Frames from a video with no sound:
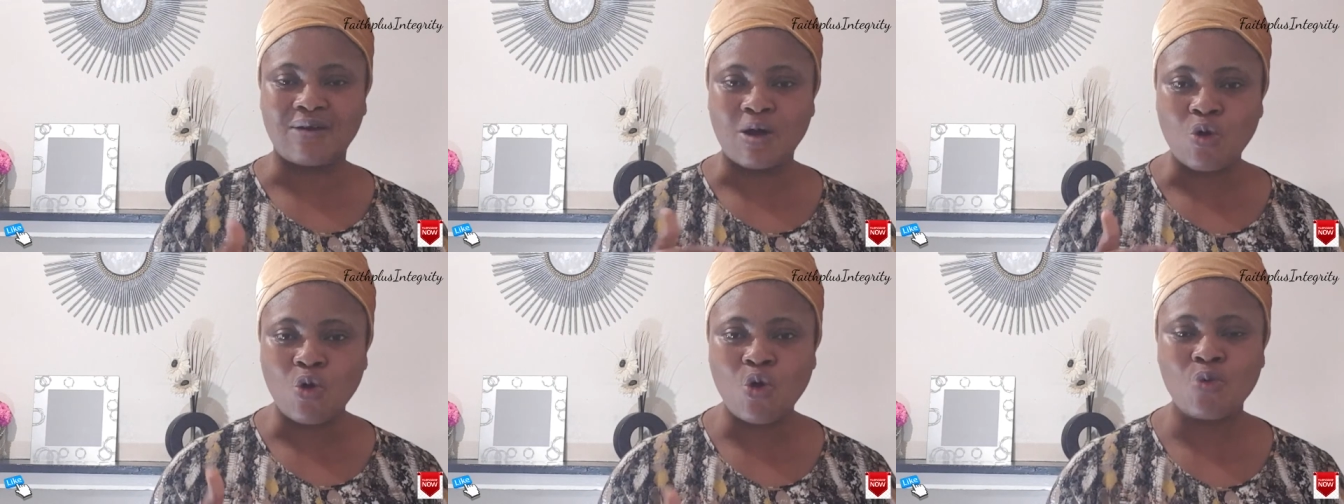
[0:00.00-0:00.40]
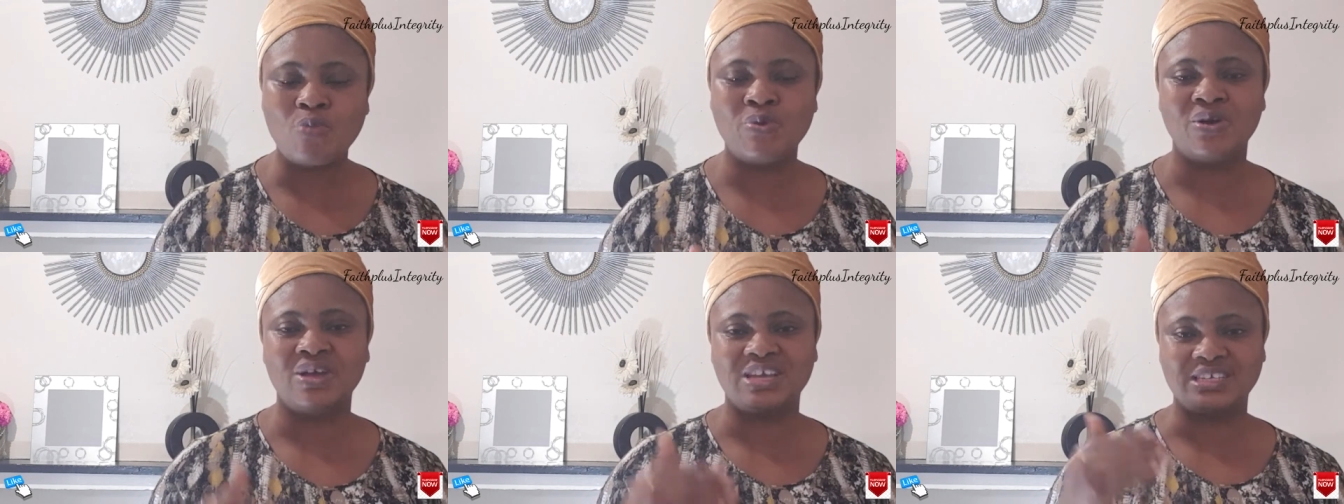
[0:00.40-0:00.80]
Our
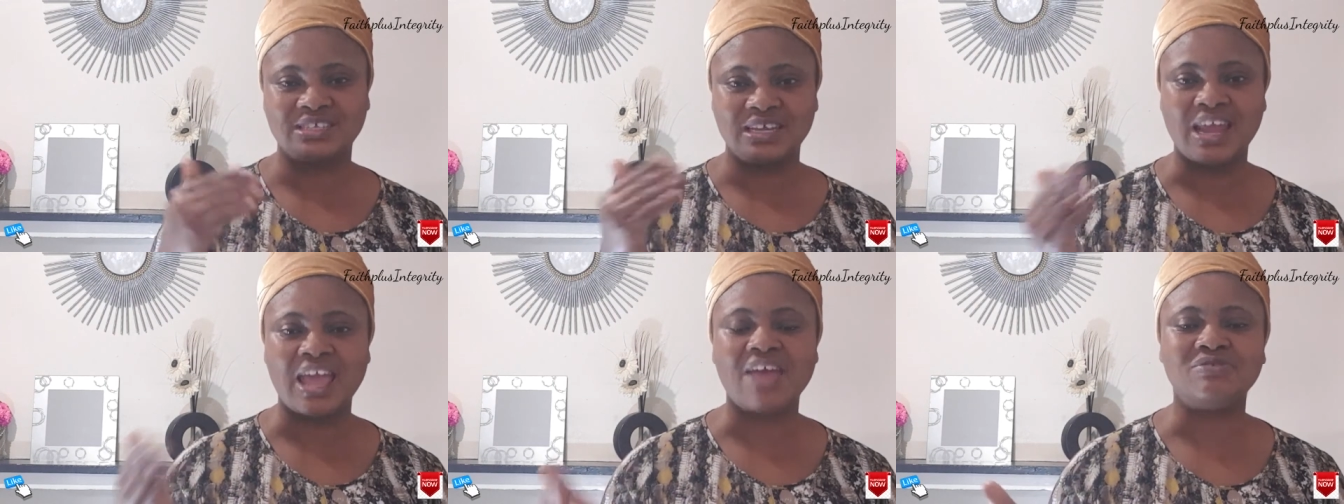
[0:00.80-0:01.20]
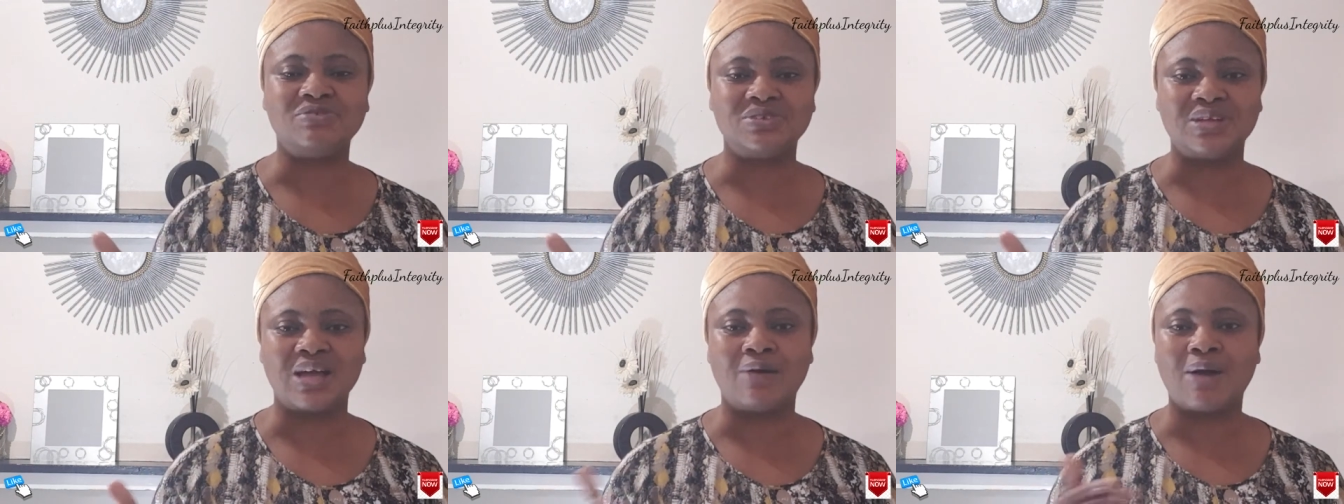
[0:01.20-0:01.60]
hope is in
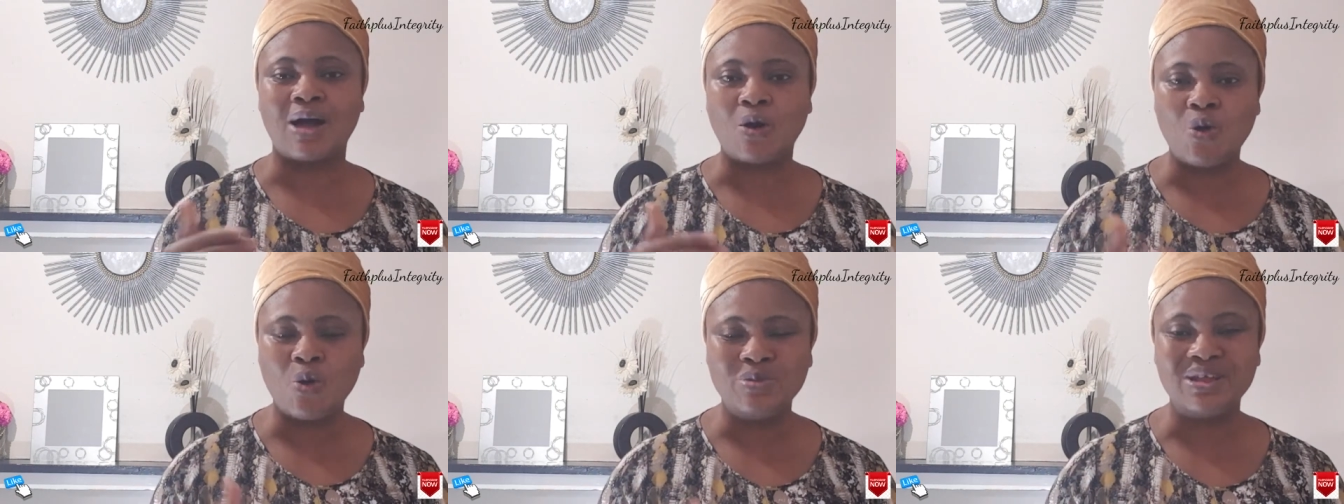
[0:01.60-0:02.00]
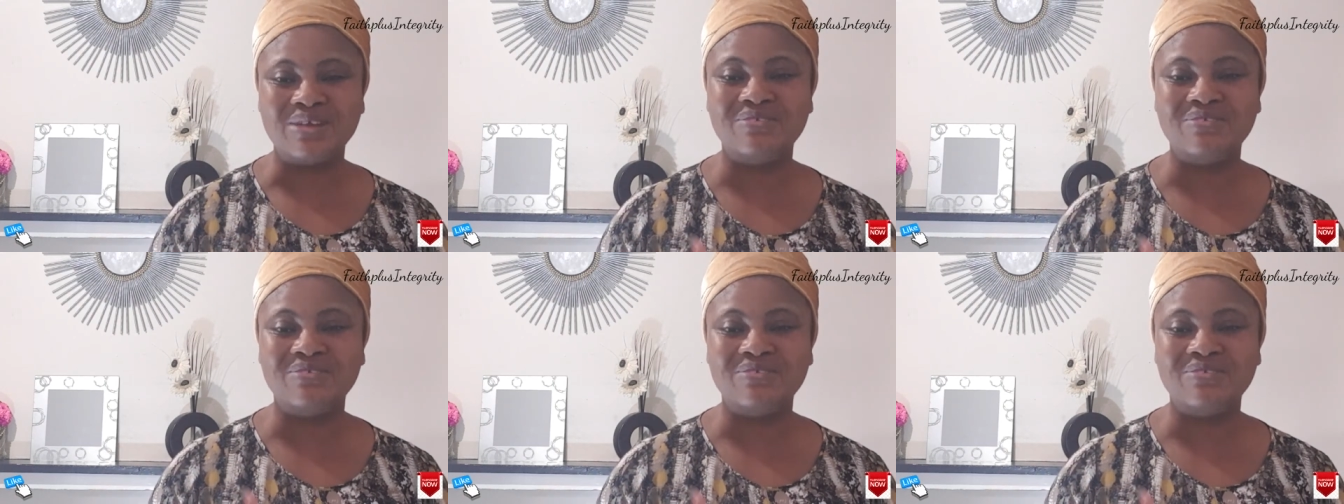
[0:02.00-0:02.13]
heaven. Our hope,